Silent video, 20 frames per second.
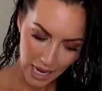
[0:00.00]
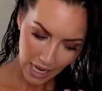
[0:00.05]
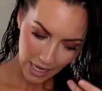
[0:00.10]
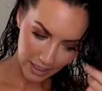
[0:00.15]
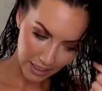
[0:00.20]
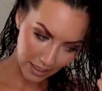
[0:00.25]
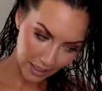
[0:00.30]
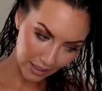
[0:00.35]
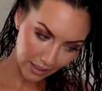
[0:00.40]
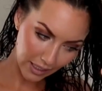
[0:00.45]

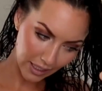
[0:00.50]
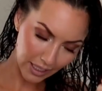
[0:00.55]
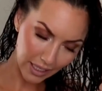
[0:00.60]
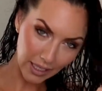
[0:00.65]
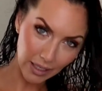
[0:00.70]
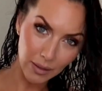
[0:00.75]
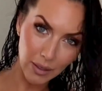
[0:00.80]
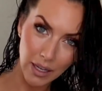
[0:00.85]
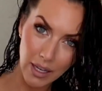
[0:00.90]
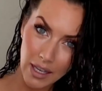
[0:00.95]
and
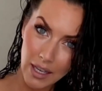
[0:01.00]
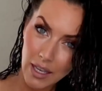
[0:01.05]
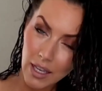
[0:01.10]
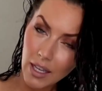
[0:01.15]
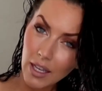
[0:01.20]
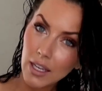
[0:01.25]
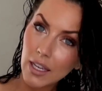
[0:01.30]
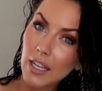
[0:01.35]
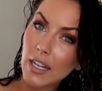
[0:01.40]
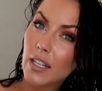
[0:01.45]

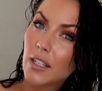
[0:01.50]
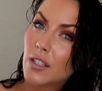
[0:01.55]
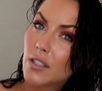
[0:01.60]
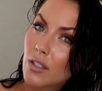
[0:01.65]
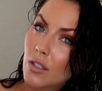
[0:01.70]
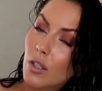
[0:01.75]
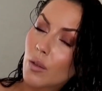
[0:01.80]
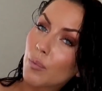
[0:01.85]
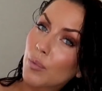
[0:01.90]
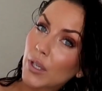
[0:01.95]
it is
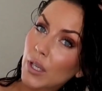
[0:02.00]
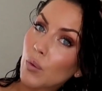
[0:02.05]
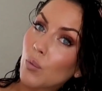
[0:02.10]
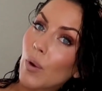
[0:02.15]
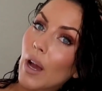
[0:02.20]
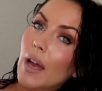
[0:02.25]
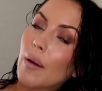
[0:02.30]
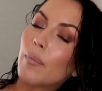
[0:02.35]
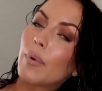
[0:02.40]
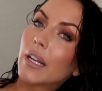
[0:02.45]
still pretty
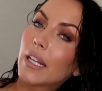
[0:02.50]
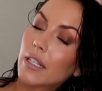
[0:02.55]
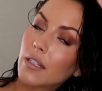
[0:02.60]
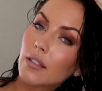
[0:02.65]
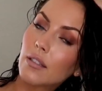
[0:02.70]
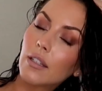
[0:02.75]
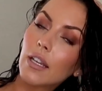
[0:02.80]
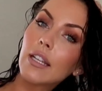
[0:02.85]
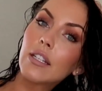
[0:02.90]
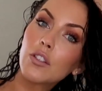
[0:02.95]
wet, but
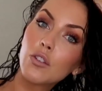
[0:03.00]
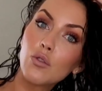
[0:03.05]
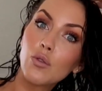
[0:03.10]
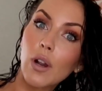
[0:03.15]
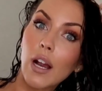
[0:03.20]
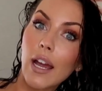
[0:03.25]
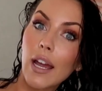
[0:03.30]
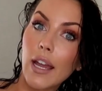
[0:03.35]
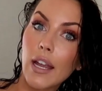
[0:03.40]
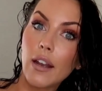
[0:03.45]
it's
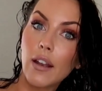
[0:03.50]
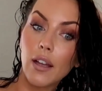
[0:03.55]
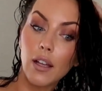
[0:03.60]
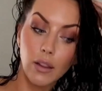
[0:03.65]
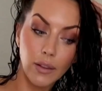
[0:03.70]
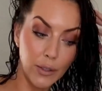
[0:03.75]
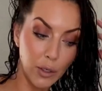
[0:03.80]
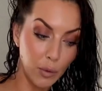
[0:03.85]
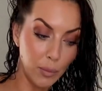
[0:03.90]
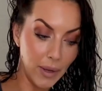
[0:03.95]
dried a
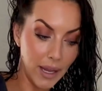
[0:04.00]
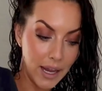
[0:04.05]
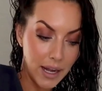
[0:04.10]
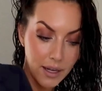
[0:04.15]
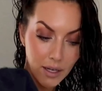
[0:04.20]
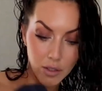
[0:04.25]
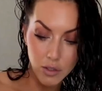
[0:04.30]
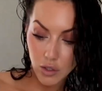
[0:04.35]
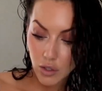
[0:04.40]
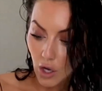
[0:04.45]
little bit.
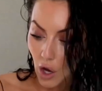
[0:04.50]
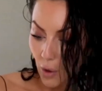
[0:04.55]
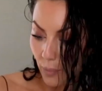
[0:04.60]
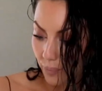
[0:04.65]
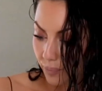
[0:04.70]
So